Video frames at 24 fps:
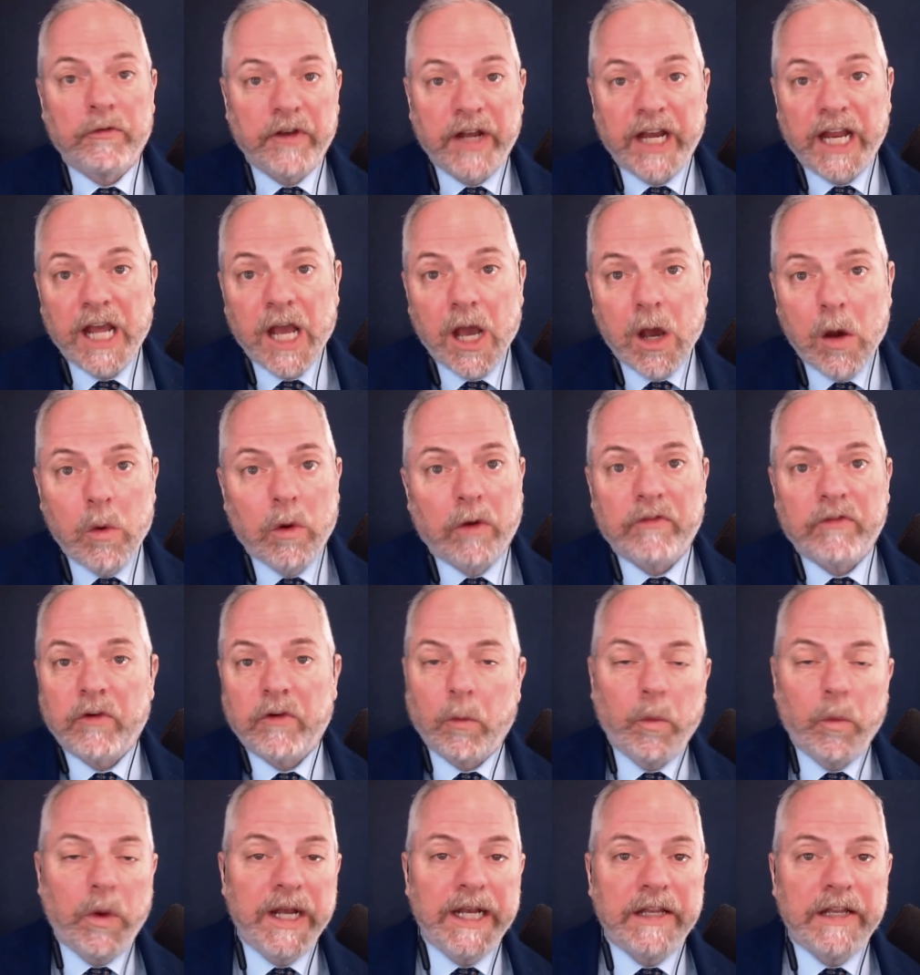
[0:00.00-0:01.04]
video or
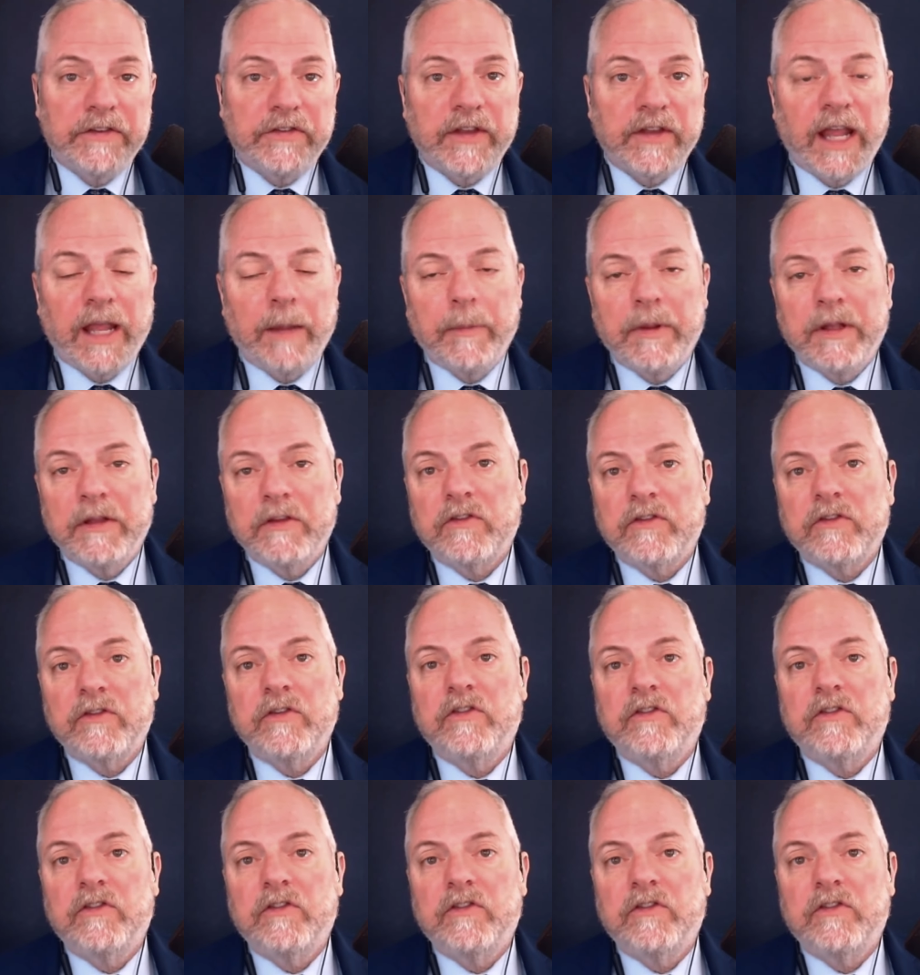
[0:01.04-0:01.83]
from witness statements.